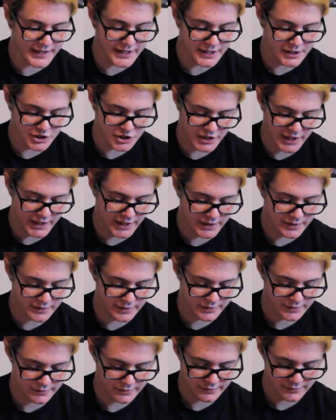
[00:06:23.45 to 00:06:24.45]

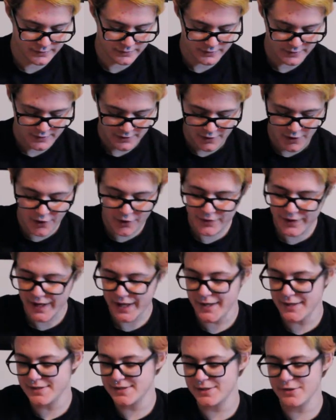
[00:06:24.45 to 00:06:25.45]
Keychain.
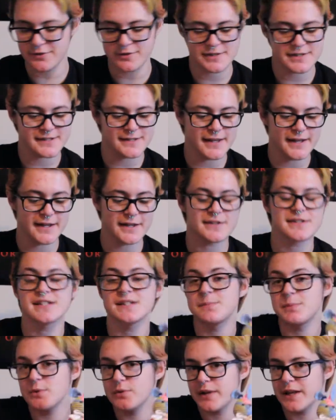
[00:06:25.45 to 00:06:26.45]
Okay, so it's like a
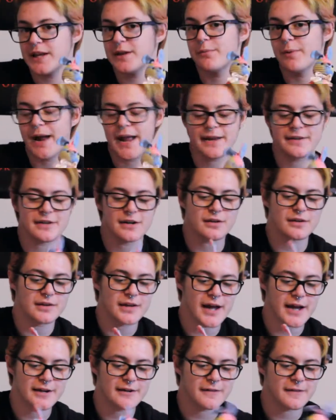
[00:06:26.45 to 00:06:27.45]
spooky ragdoll
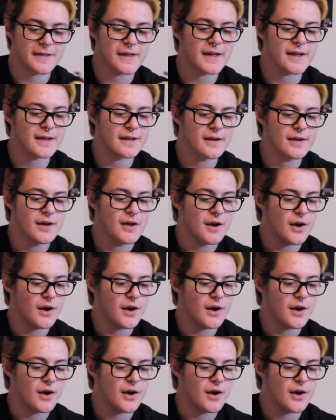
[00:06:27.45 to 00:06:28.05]
kind of thing.